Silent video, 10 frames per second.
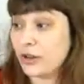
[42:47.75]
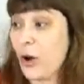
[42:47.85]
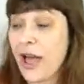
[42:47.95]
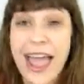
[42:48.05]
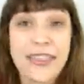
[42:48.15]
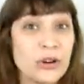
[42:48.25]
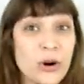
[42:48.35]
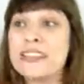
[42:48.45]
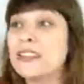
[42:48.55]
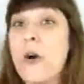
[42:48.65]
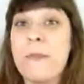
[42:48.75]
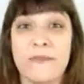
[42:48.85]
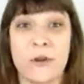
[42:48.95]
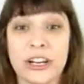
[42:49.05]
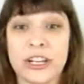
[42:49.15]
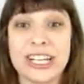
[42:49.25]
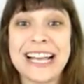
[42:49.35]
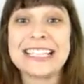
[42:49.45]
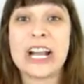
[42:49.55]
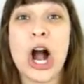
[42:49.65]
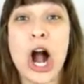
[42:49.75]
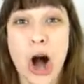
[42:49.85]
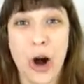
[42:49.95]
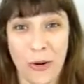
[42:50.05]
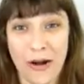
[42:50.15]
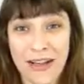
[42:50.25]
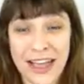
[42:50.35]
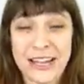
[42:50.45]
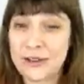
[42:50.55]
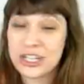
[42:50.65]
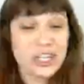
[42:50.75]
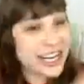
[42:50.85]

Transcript: go ahead, the door's open for you, just go. And she